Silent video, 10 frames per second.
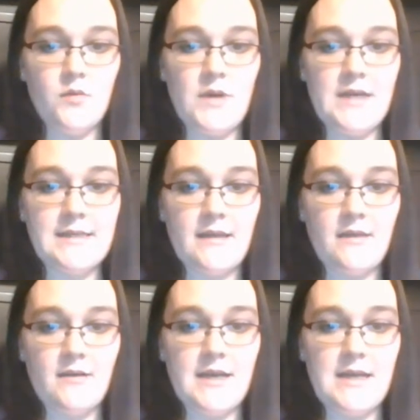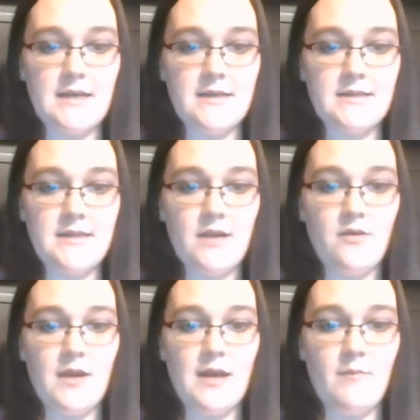redesign their ideas, and
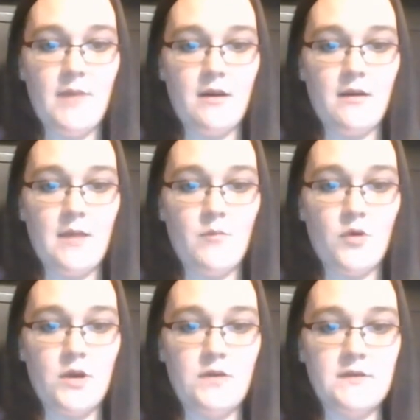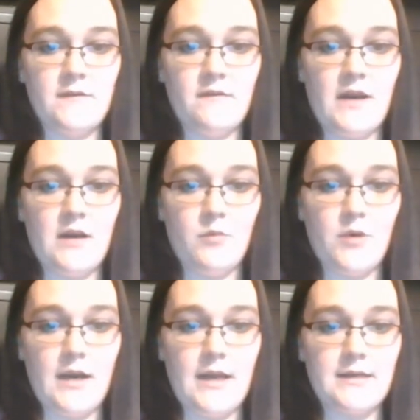create a better and more useful final
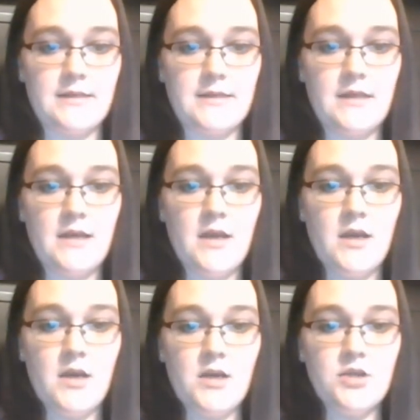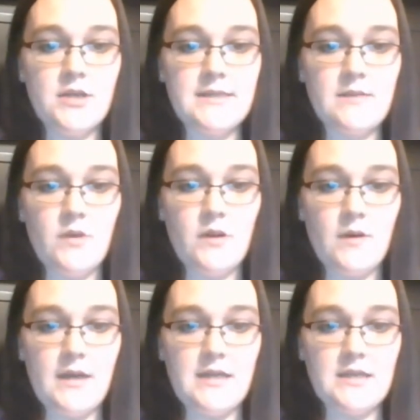product. Trust and
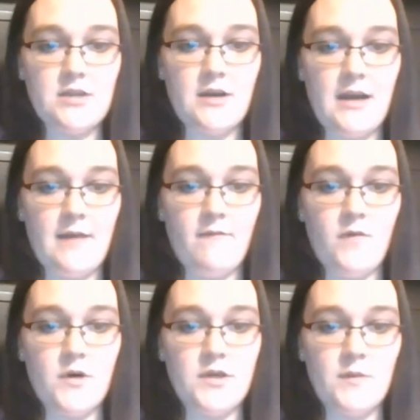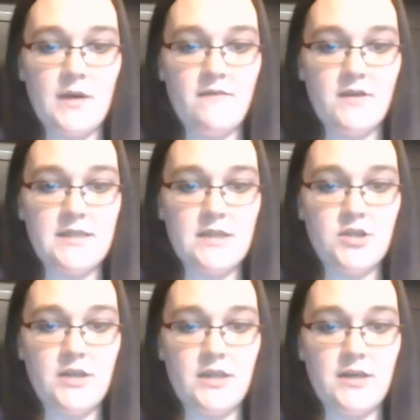Malloy describe 4 21st
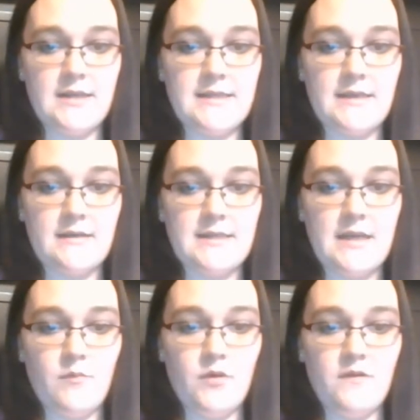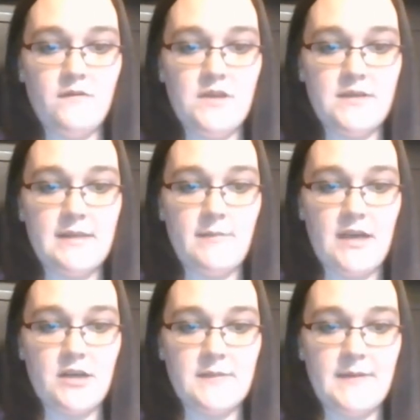century learning skills that improved using
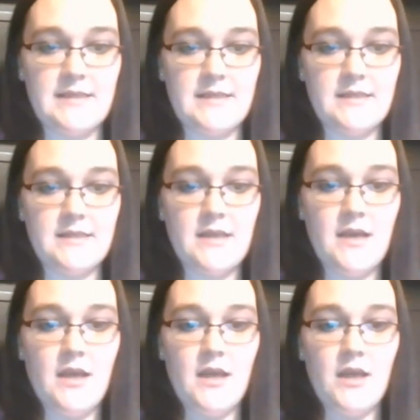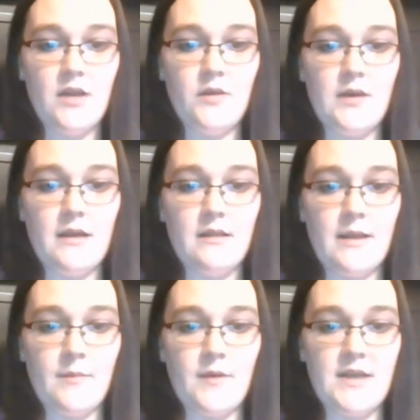makerspaces, including
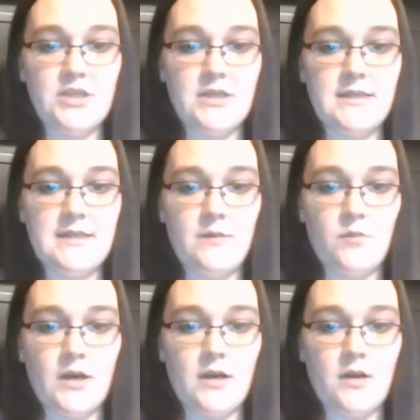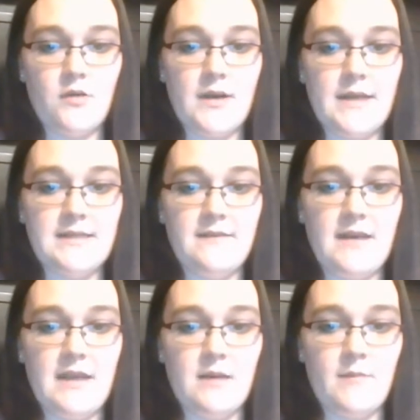collaboration and teamwork,
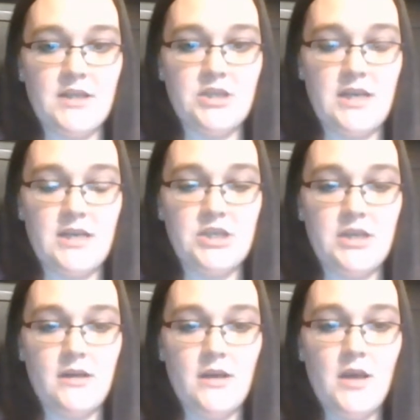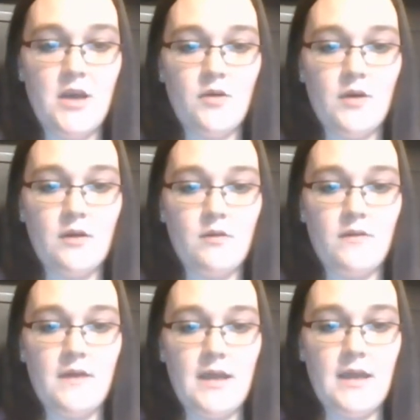creativity and imagination, critical
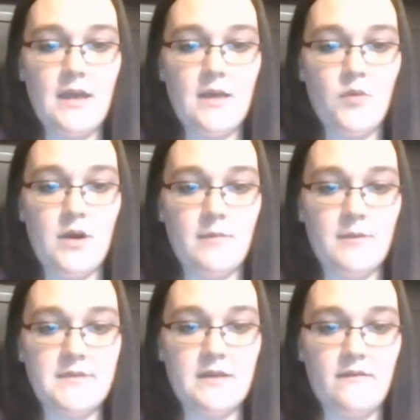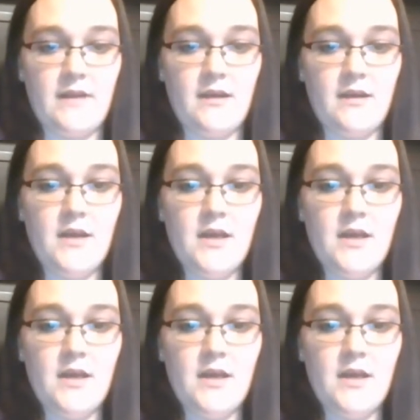thinking, and problem solving.